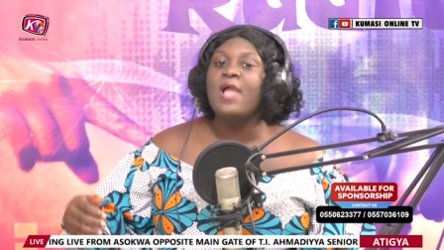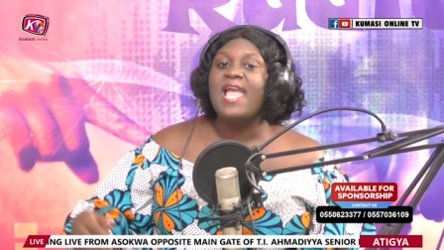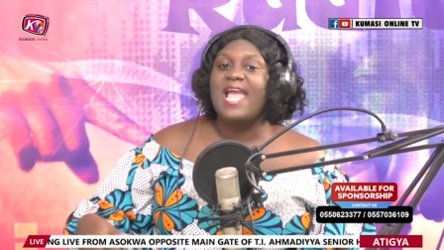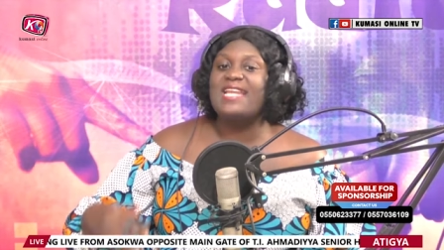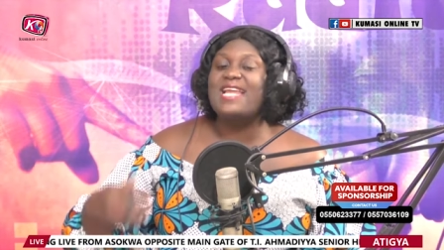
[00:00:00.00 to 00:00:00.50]

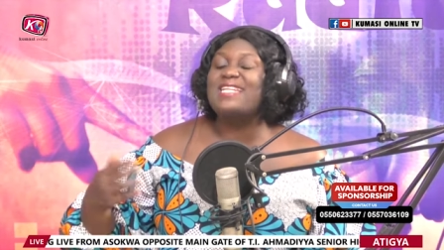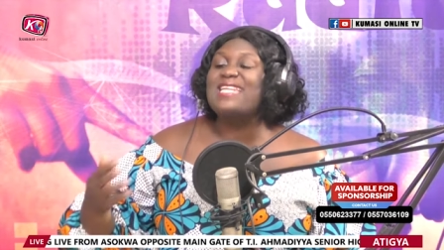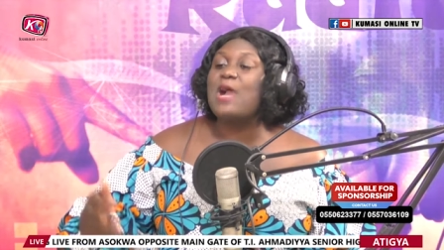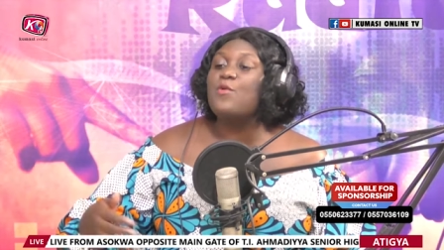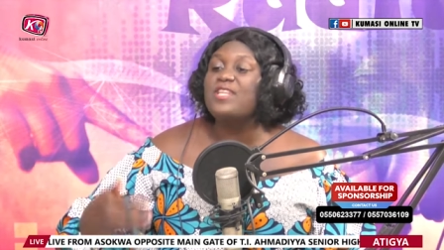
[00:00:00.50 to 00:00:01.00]
and
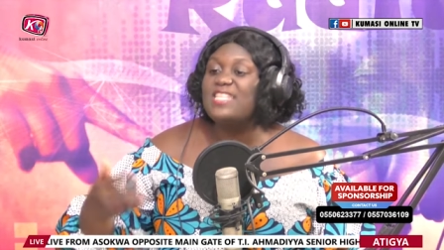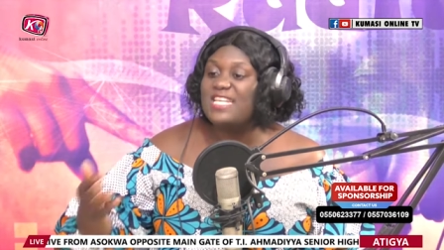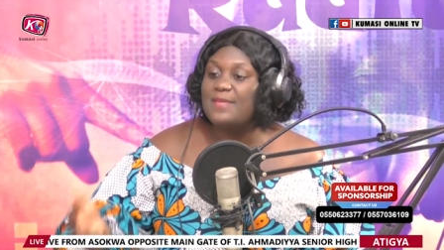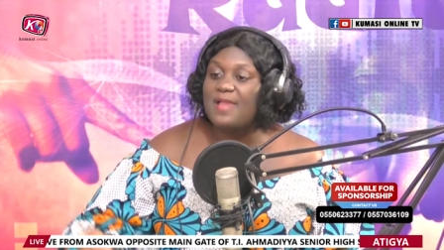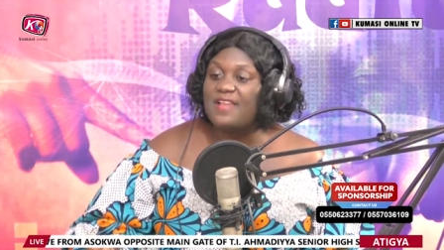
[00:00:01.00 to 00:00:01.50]
that would be
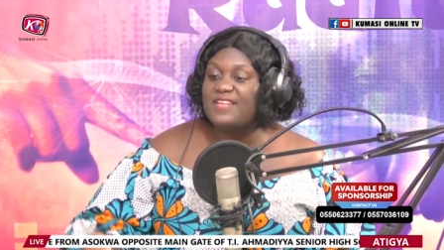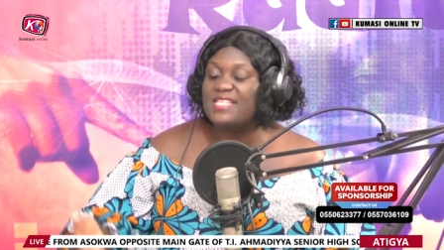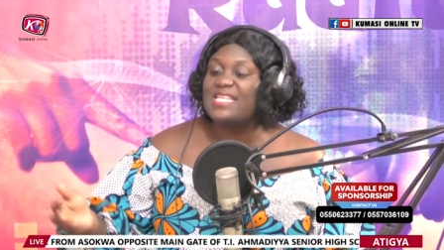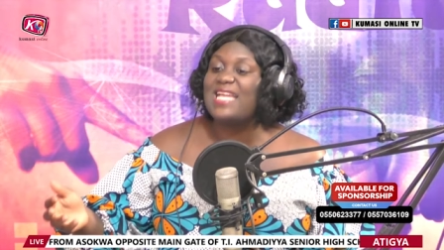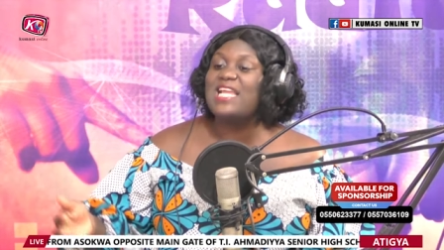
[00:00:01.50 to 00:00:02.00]
the birthday
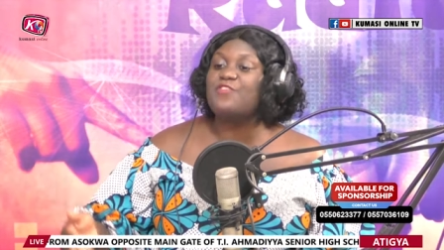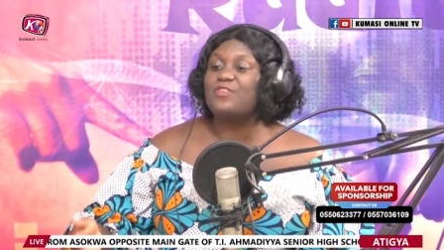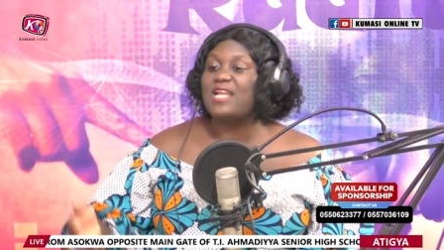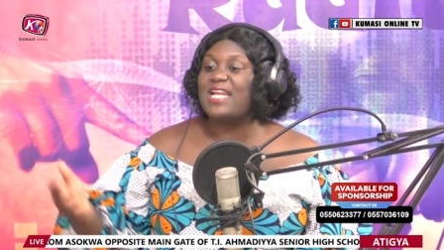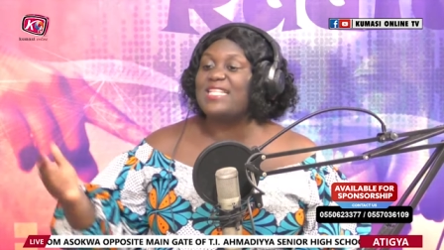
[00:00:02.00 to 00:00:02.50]
sad
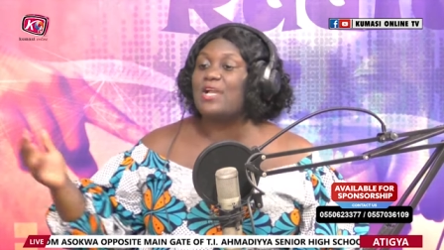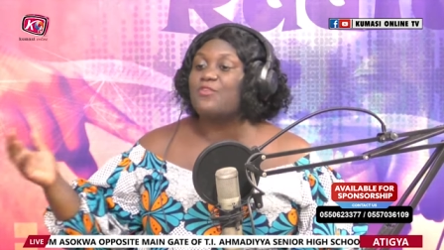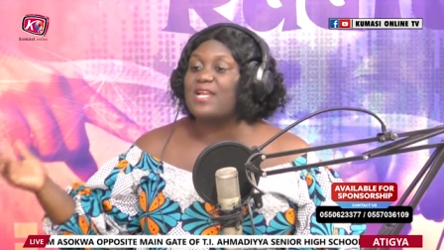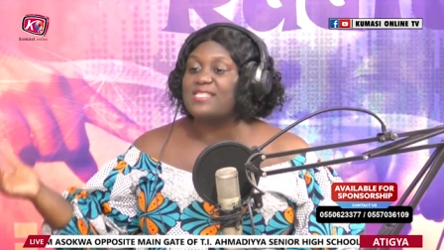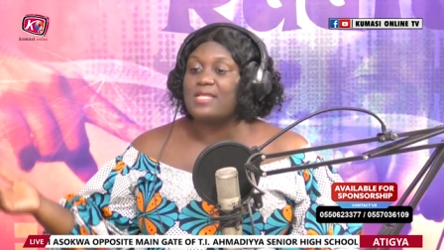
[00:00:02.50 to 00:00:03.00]
national letter
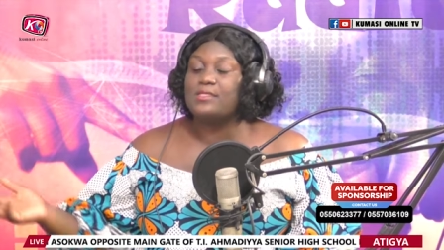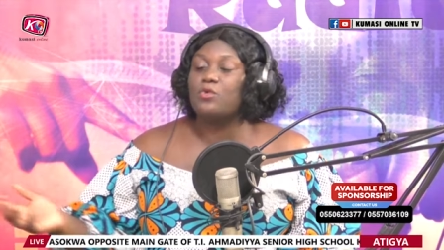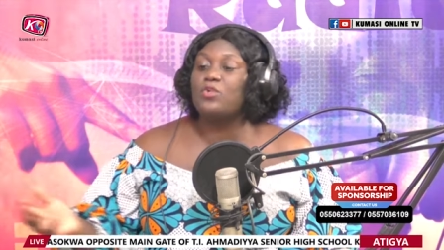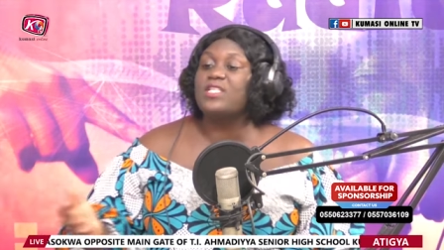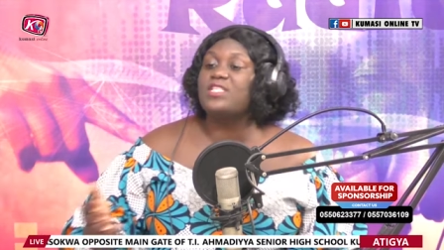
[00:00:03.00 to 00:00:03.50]
class
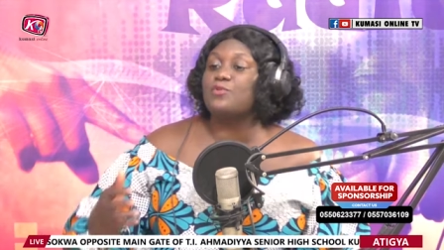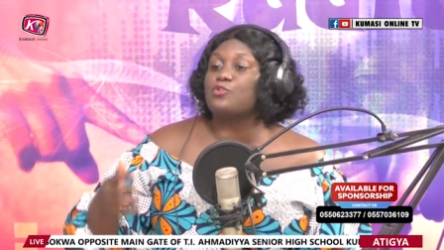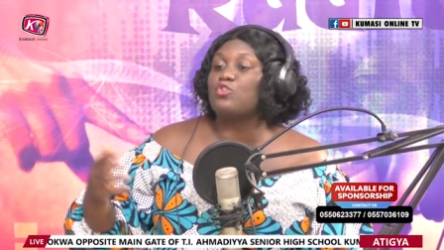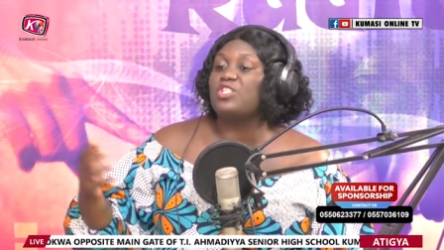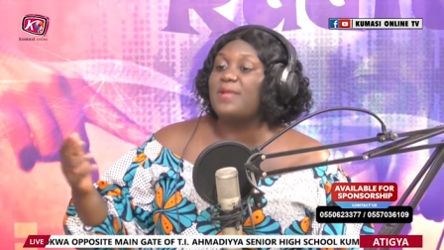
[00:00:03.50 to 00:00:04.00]
circulating on
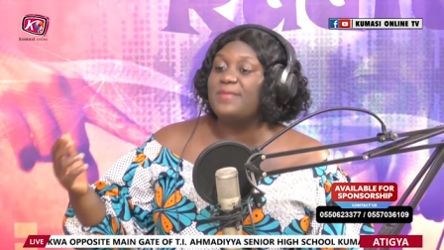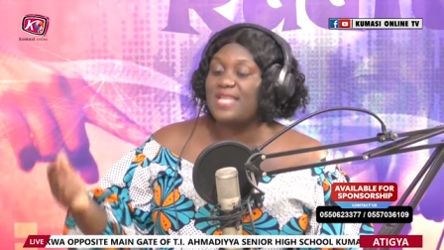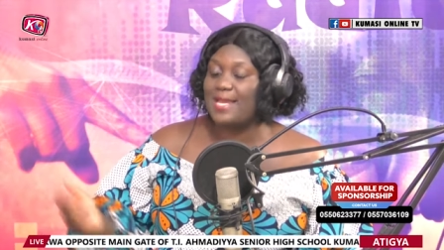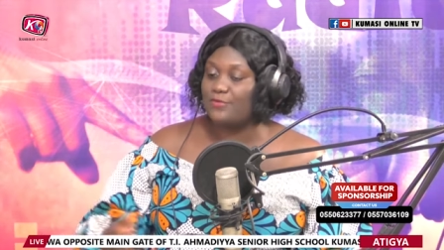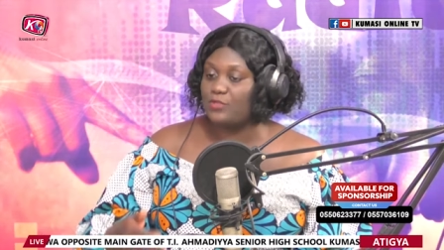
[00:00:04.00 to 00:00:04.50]
social
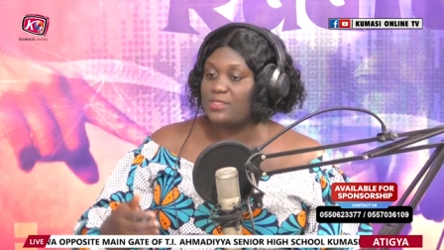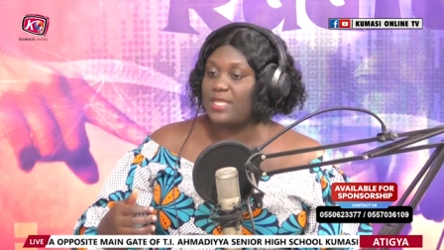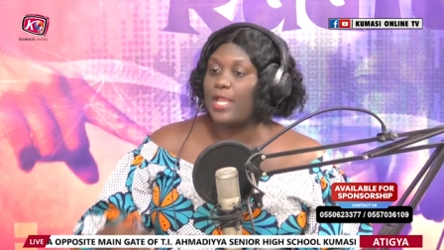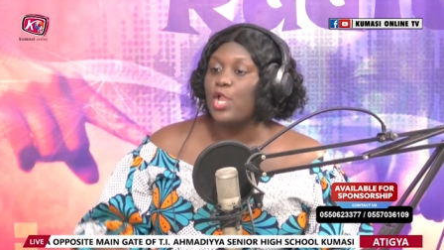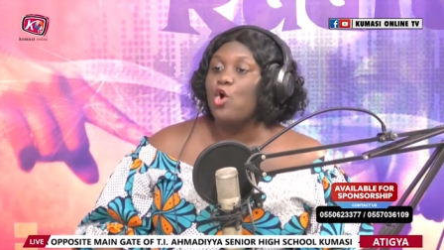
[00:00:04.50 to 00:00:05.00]
media and social
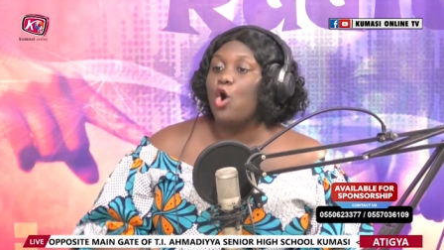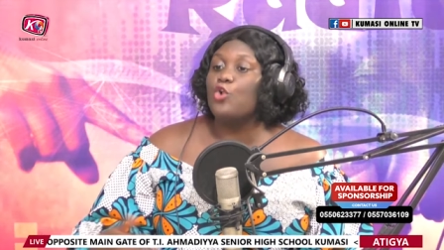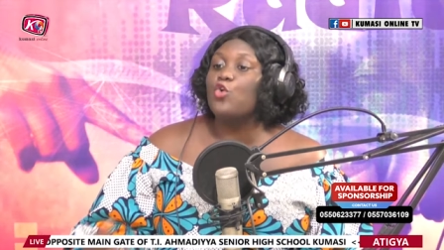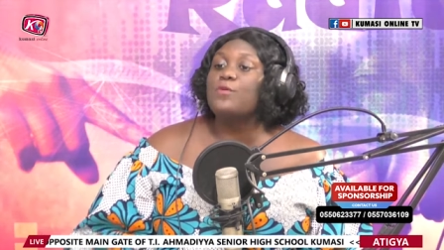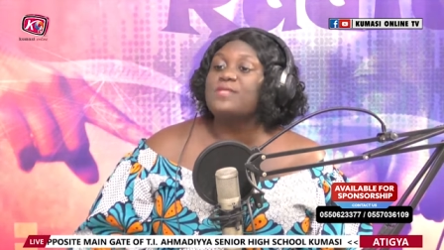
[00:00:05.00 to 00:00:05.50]
say
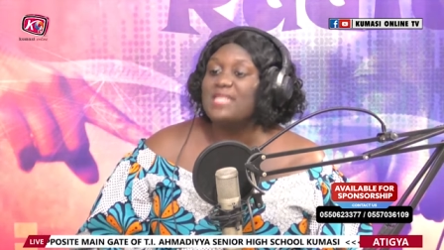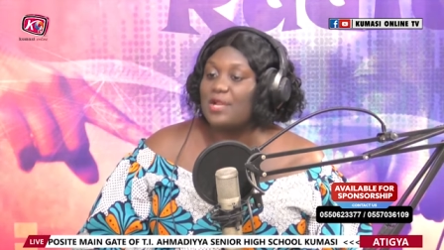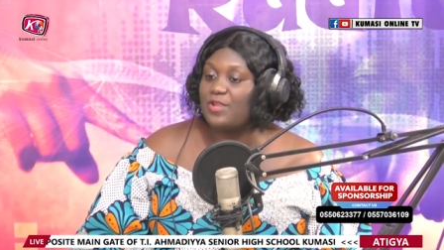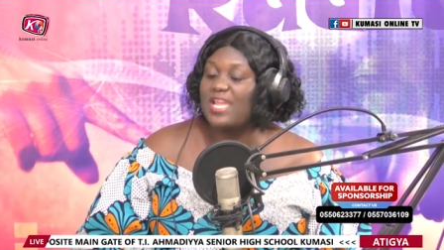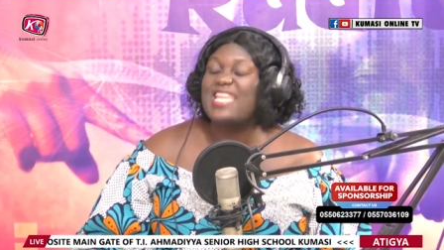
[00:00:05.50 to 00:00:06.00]
ono hope
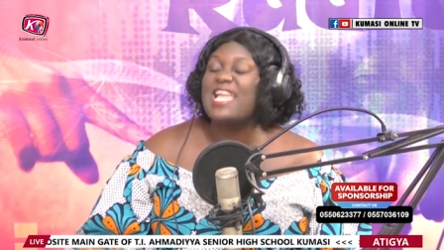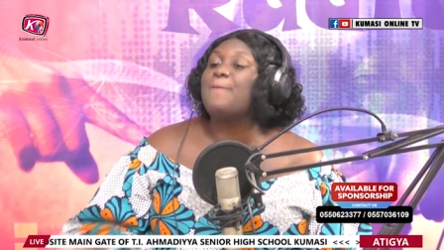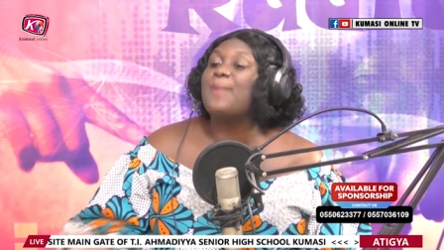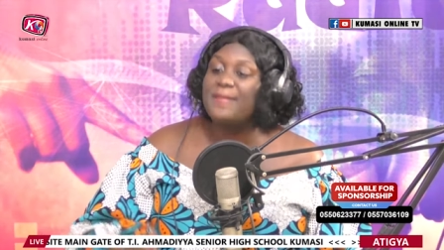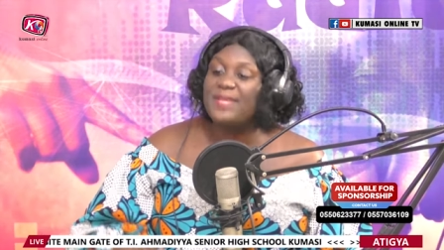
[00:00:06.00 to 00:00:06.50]
sinado ya
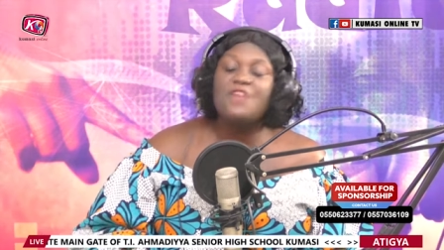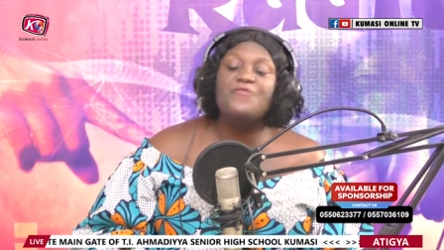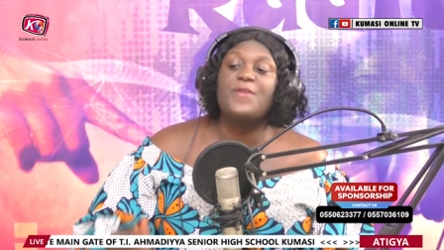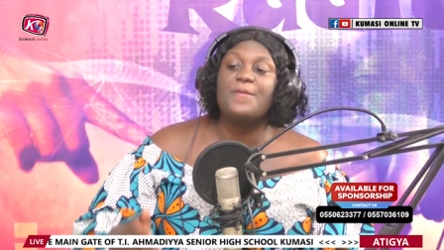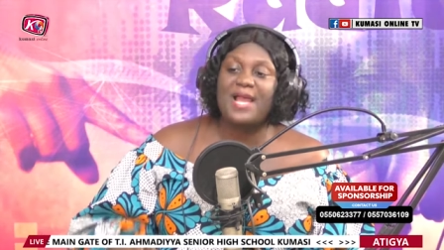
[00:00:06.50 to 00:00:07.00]
permanent
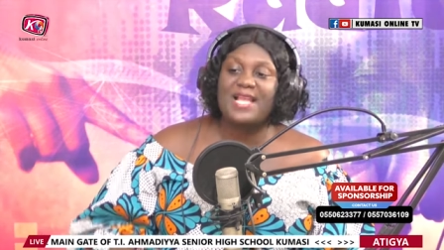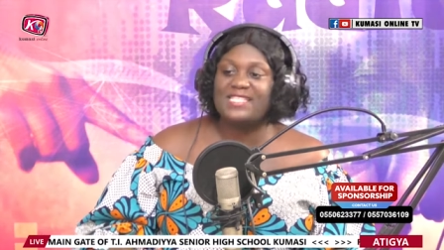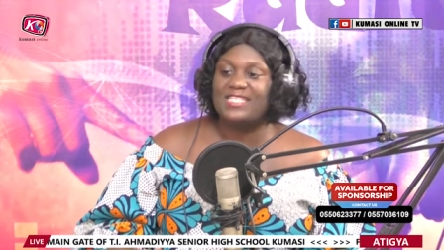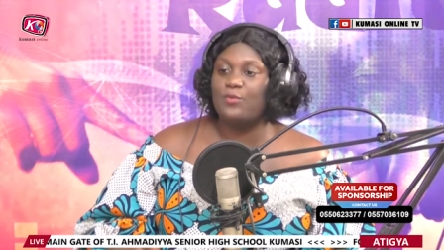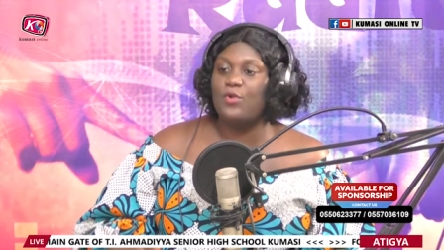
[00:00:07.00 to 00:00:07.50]
free
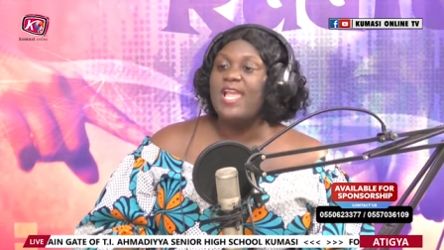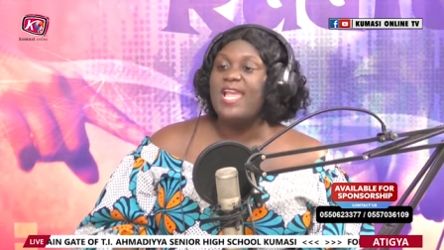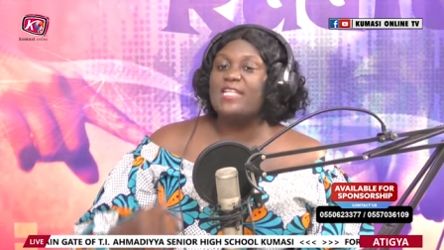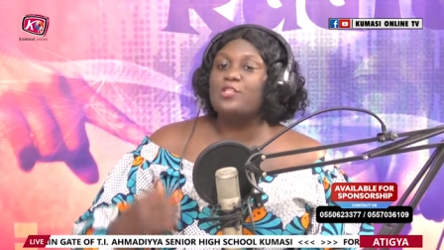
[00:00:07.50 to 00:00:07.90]
party ni mu into